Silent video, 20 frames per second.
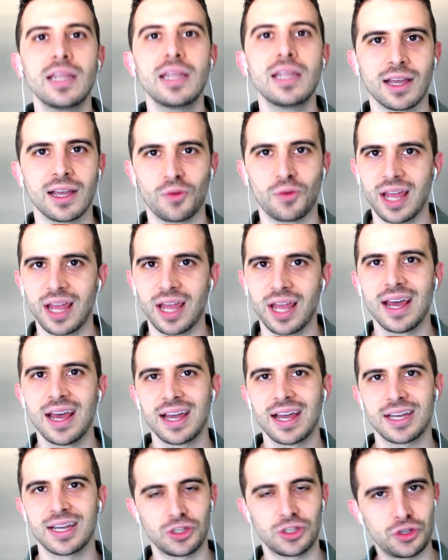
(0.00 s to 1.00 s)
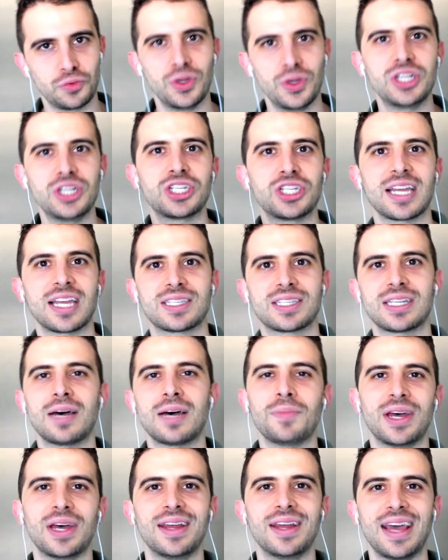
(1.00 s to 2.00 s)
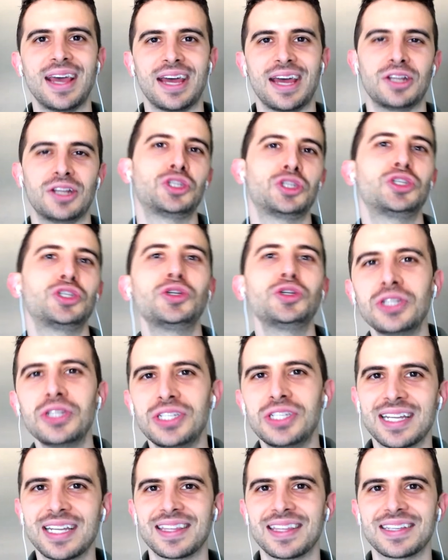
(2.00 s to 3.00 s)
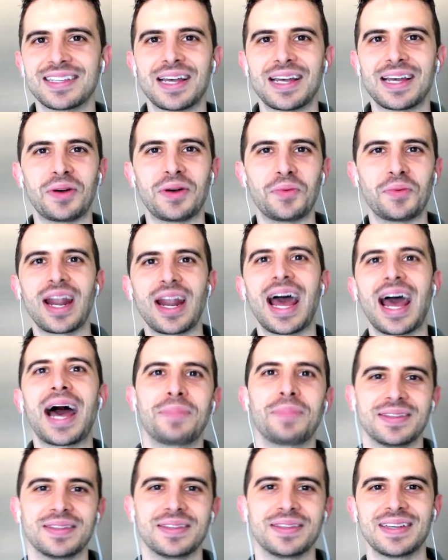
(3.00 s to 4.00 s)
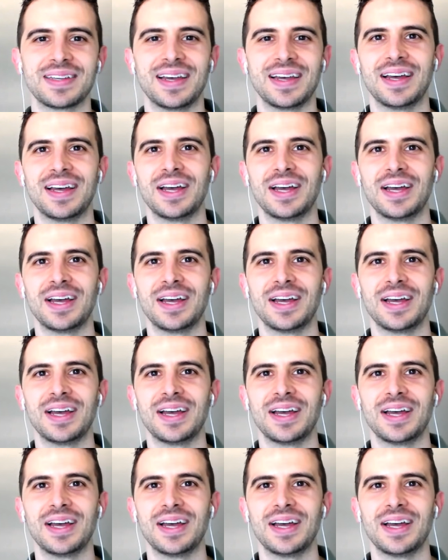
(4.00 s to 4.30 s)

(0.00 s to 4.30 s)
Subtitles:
right? Because you reach that summit, and as soon as you get to the summit, what happens?